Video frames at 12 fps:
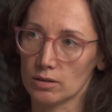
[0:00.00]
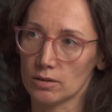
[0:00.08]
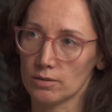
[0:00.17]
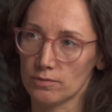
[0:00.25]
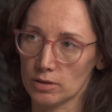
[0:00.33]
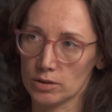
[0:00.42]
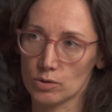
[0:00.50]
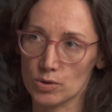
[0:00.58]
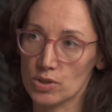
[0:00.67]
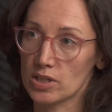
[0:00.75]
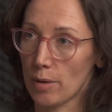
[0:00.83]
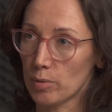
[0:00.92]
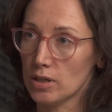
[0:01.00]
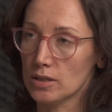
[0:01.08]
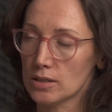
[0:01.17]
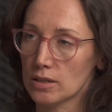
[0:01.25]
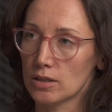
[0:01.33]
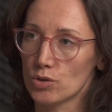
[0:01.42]
the Vilnius
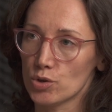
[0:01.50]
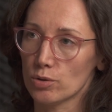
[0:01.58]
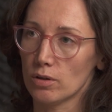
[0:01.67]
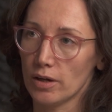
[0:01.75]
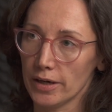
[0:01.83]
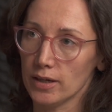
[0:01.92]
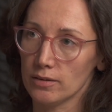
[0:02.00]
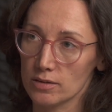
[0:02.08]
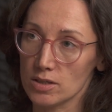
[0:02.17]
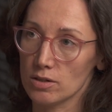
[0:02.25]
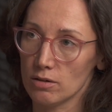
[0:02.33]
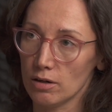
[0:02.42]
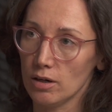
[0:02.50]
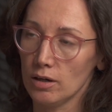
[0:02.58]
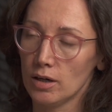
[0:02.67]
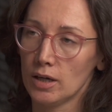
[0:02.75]
summit in July this year.